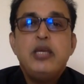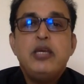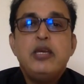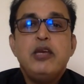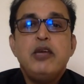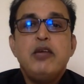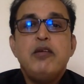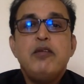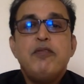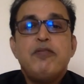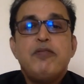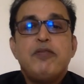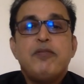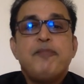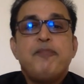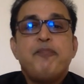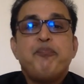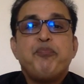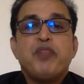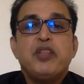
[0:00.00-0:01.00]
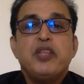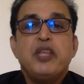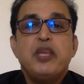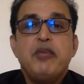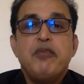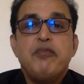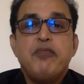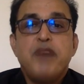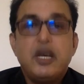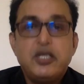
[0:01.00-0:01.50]
if
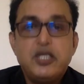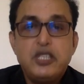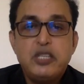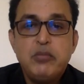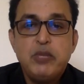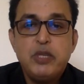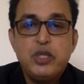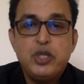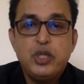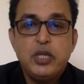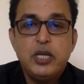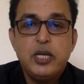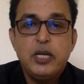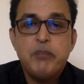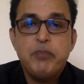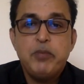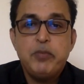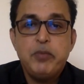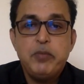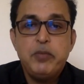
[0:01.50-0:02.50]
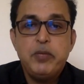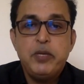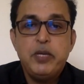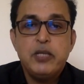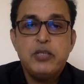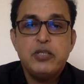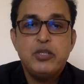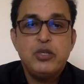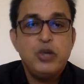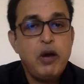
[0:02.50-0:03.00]
the fasting blood sugar,
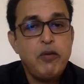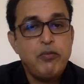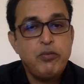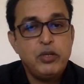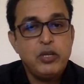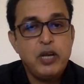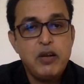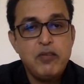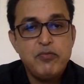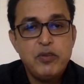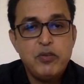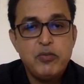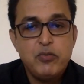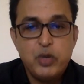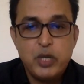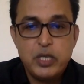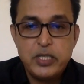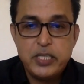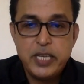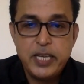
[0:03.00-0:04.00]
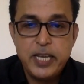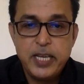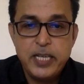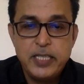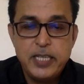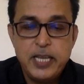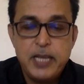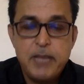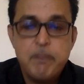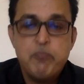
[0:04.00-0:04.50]
PPBS, you have to confirm for a second
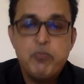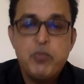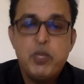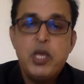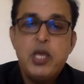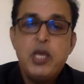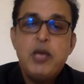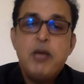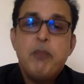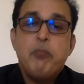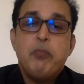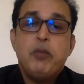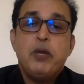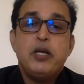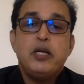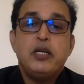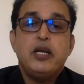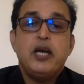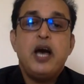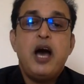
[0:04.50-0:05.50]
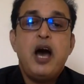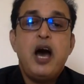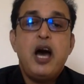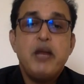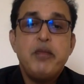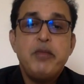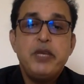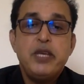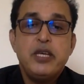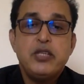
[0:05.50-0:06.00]
time, but
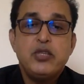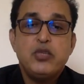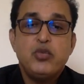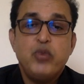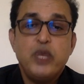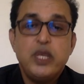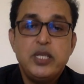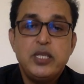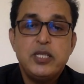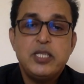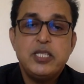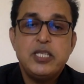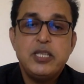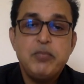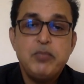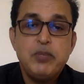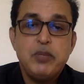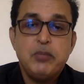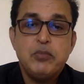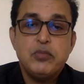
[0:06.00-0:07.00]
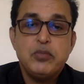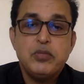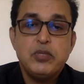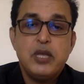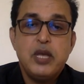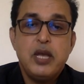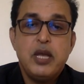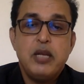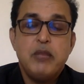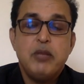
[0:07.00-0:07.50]
RBS with the symptoms
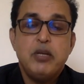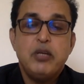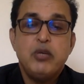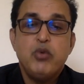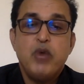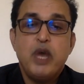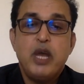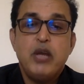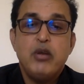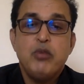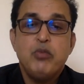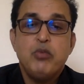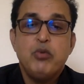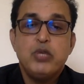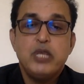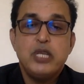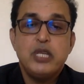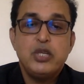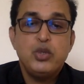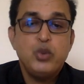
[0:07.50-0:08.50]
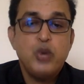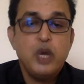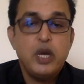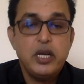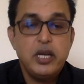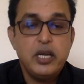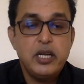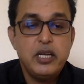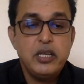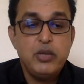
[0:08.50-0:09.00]
and the blood value more than
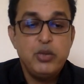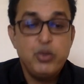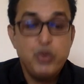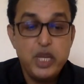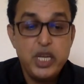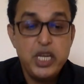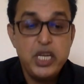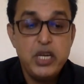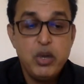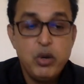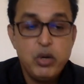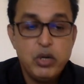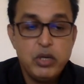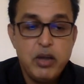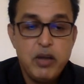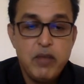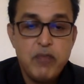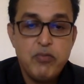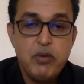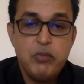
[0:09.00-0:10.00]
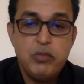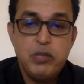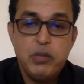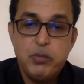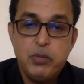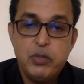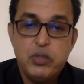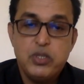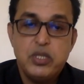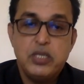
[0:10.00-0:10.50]
200, you need not confirm the
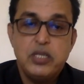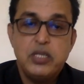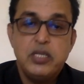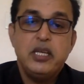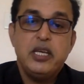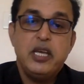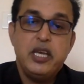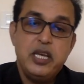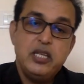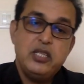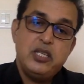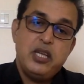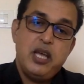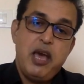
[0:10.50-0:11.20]
person is